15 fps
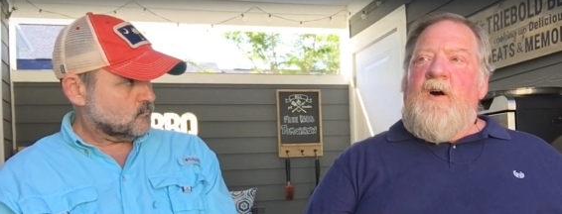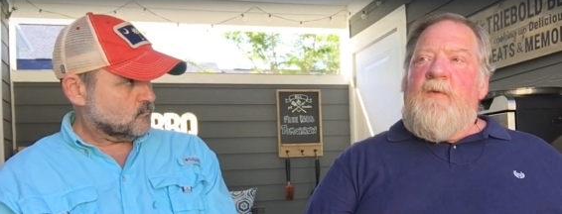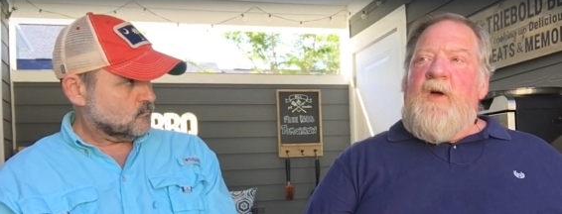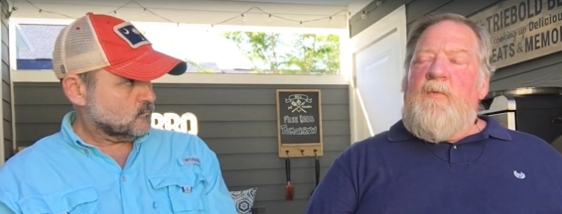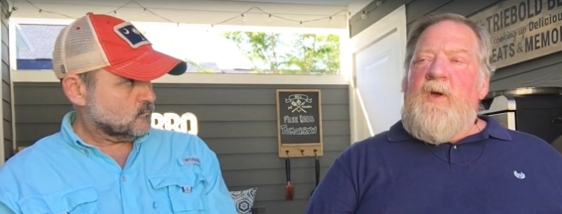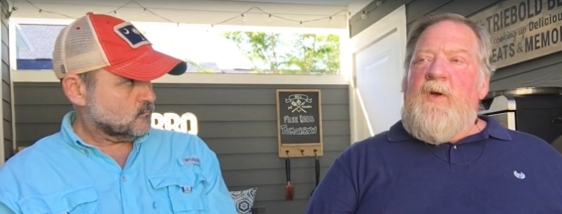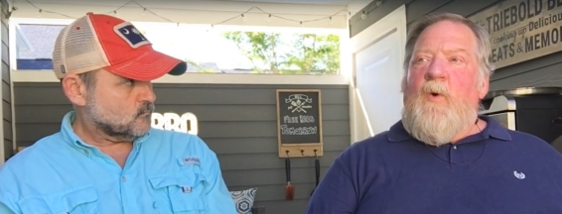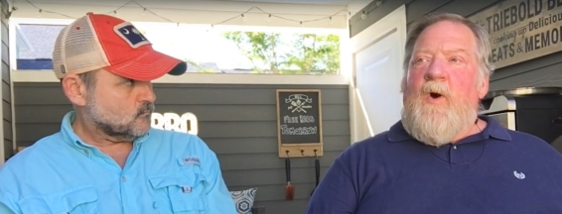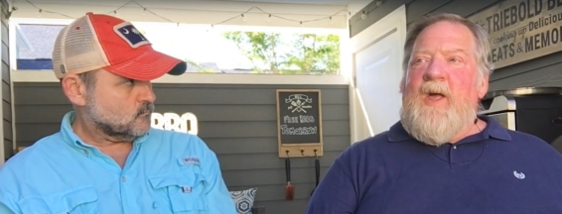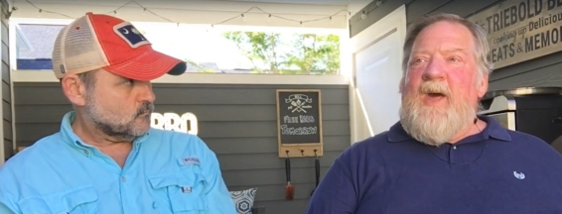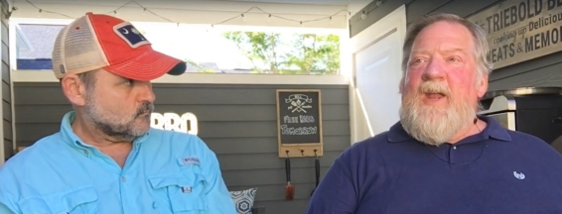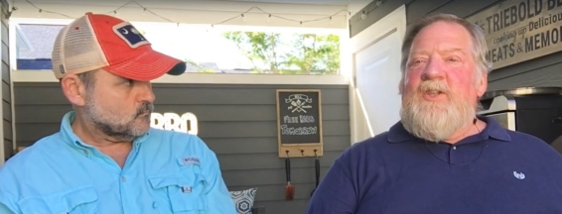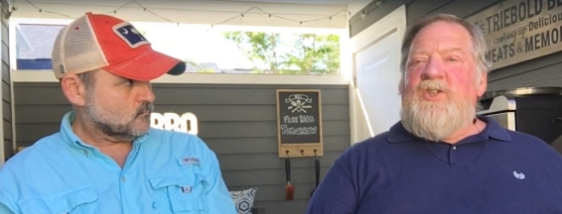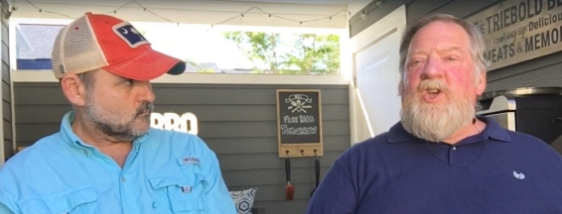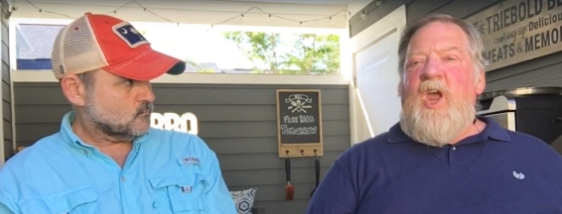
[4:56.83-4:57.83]
Speaker 1: and we want to kind
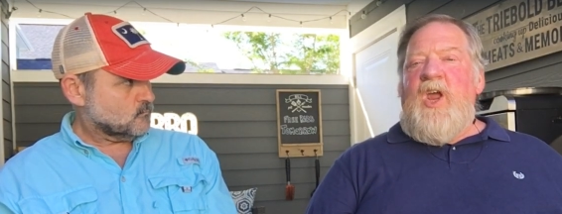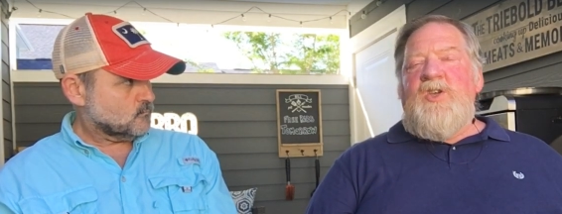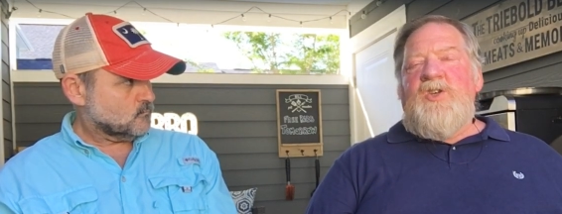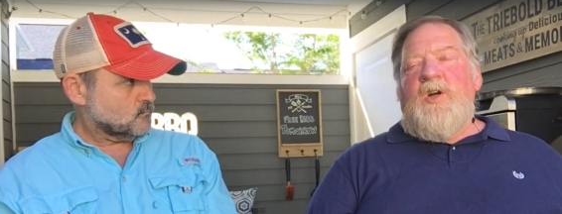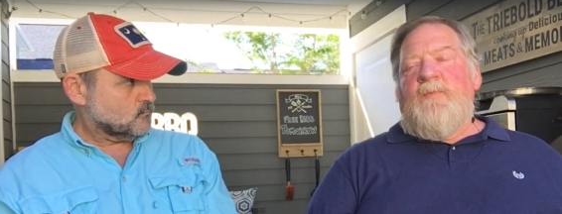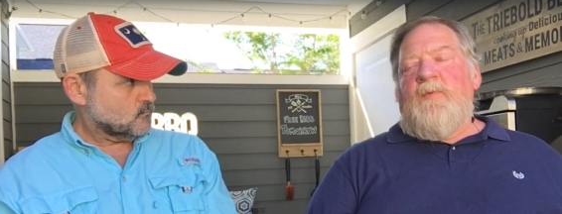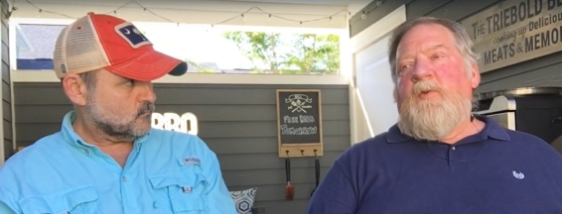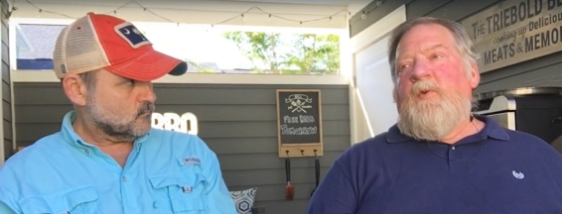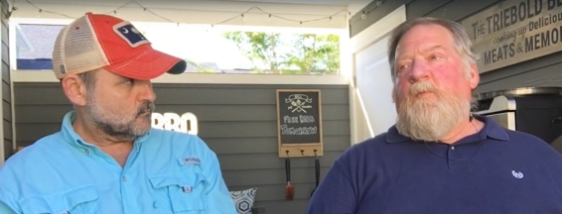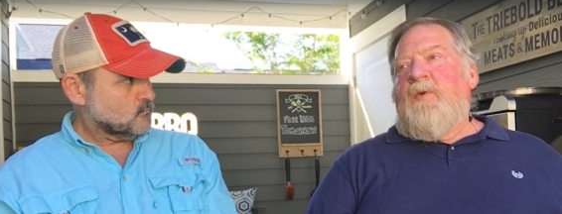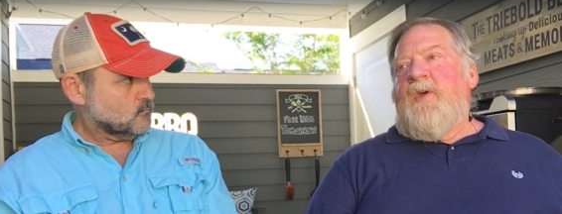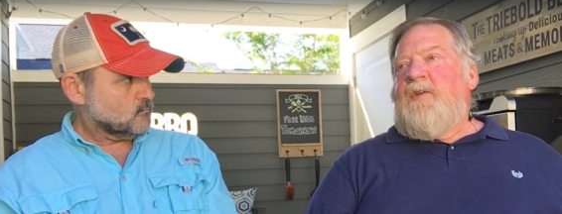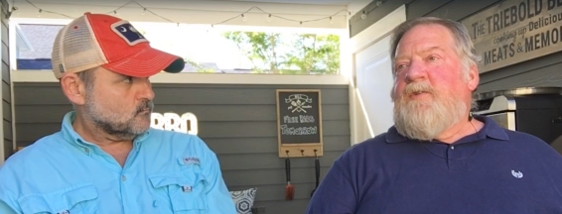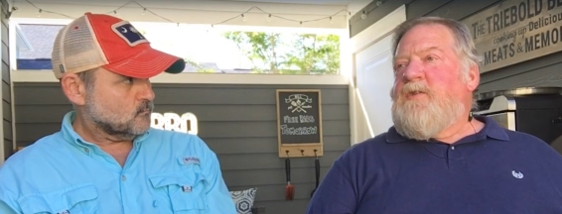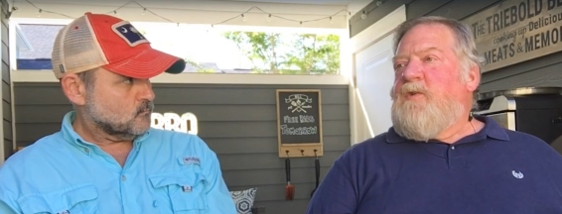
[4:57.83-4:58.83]
of change it up a little
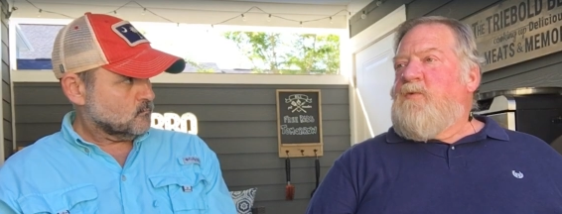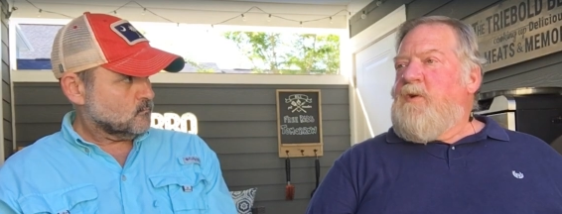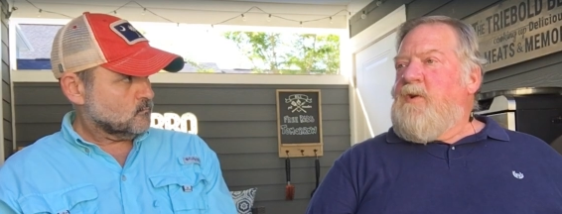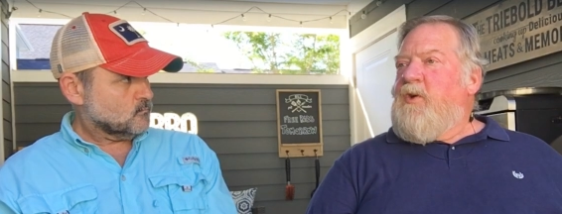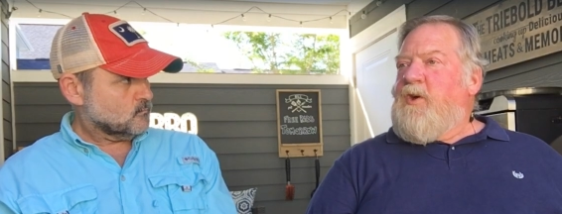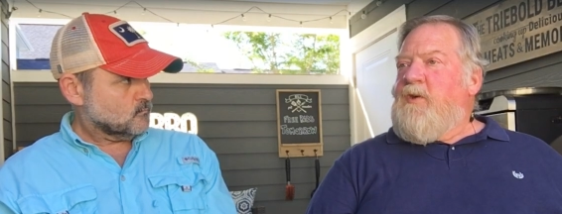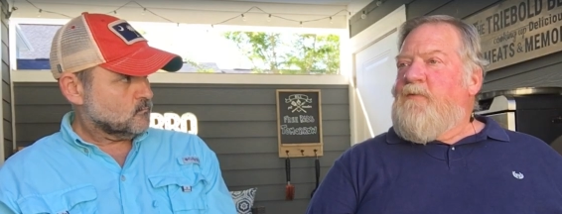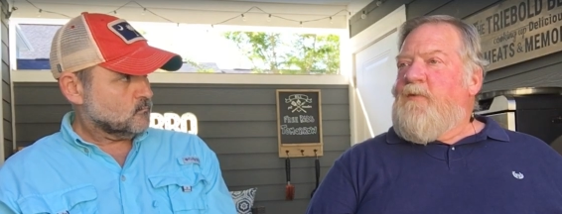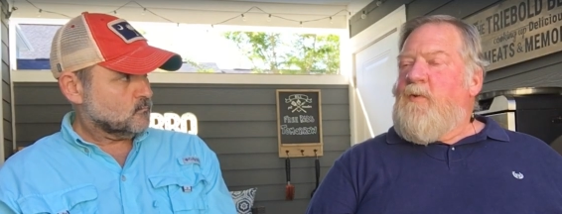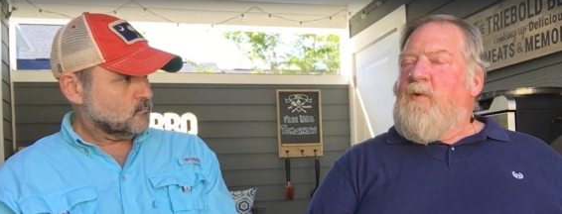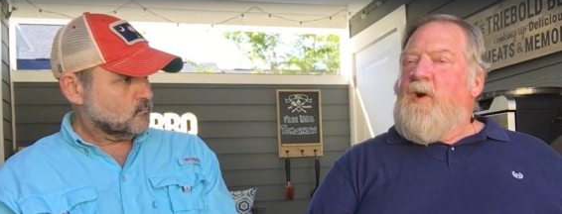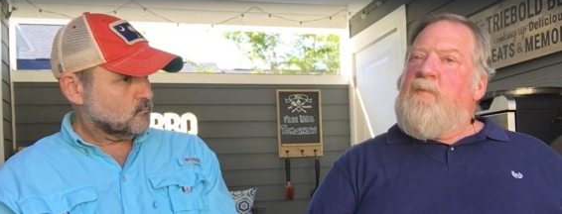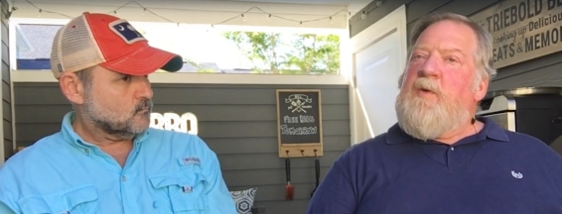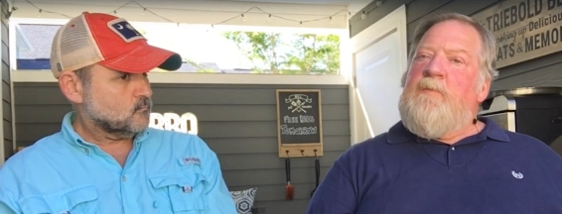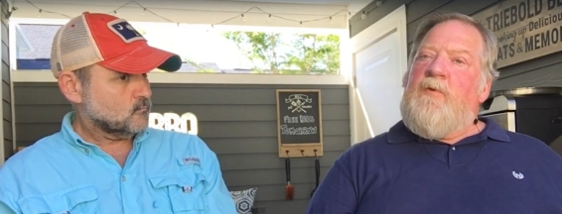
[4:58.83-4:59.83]
bit, so we're looking for the
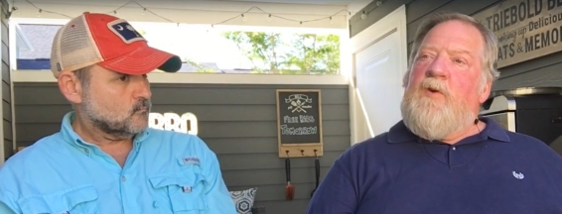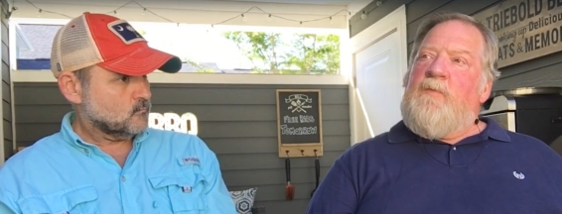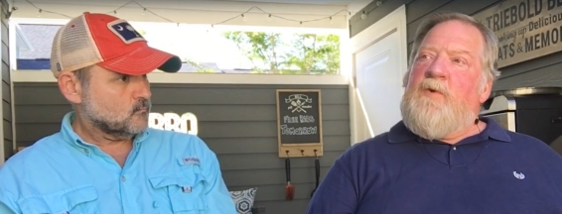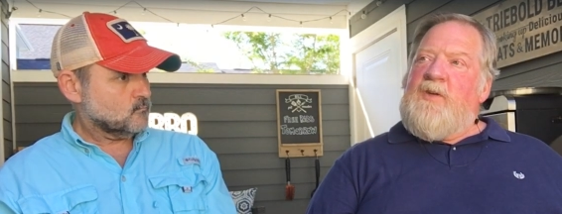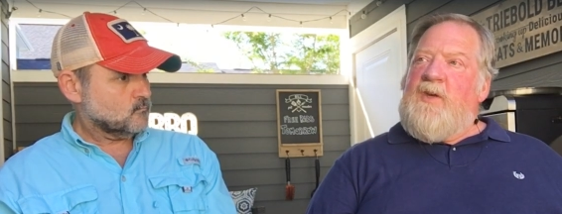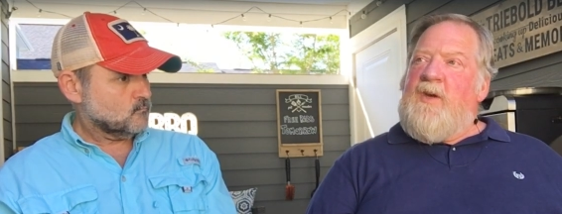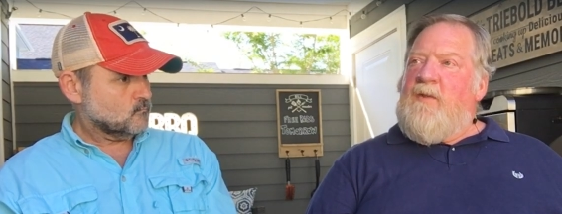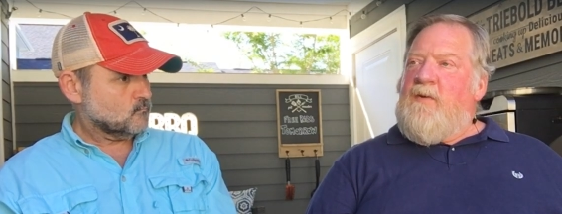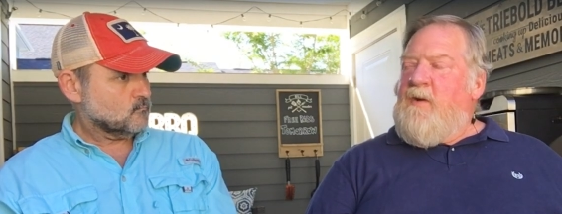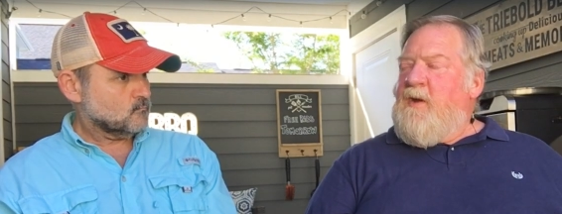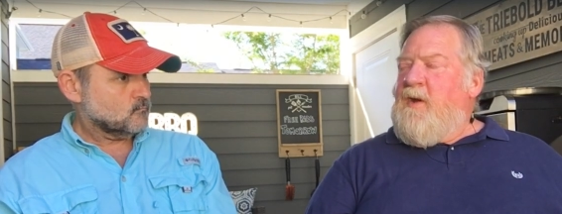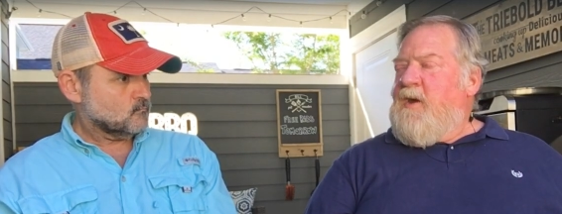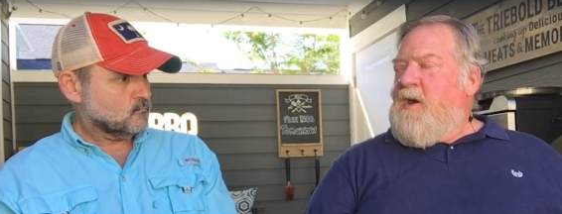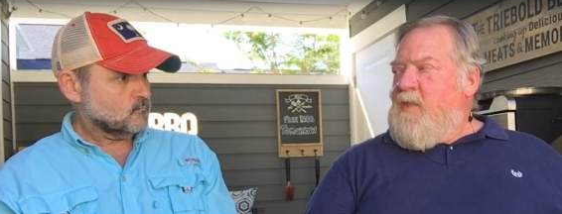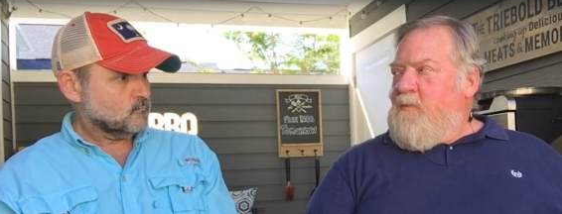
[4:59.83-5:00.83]
right people to put together
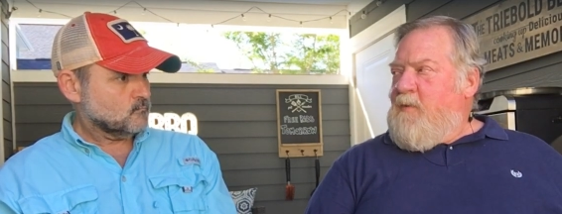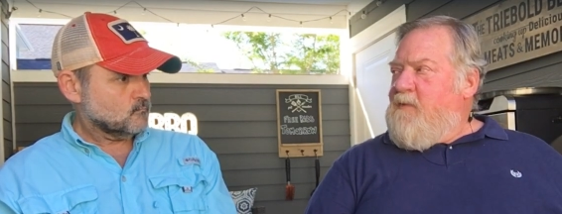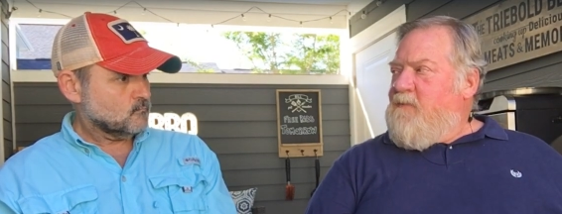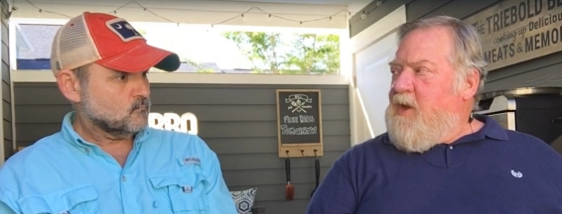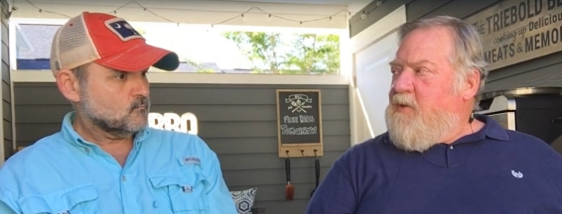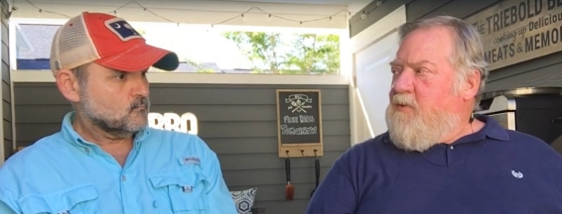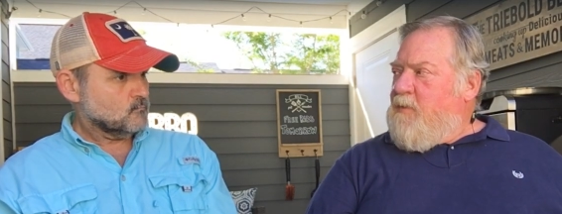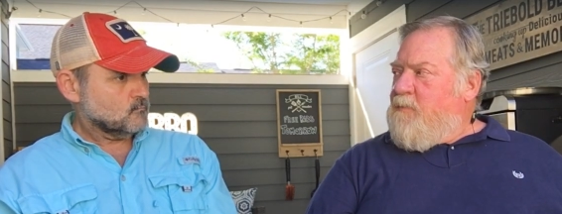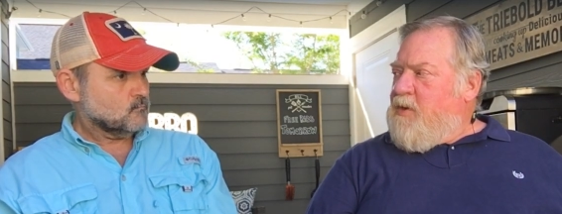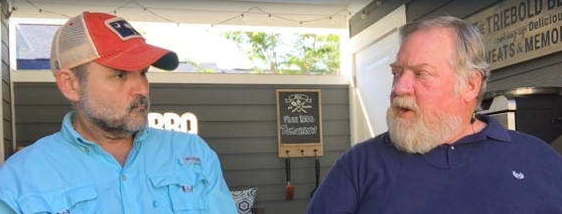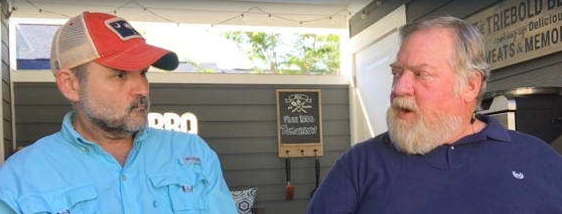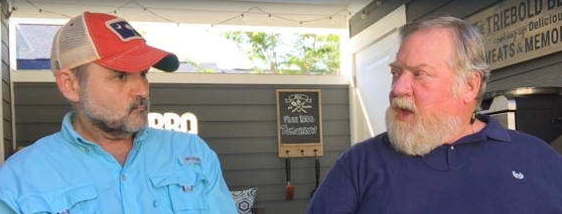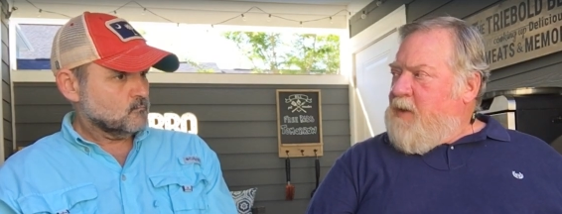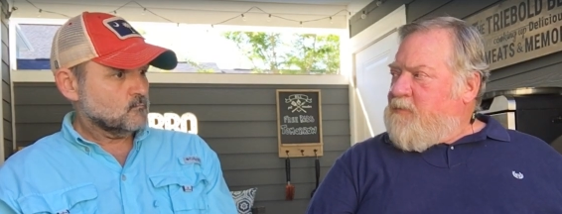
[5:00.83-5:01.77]
and the right venue to put it at.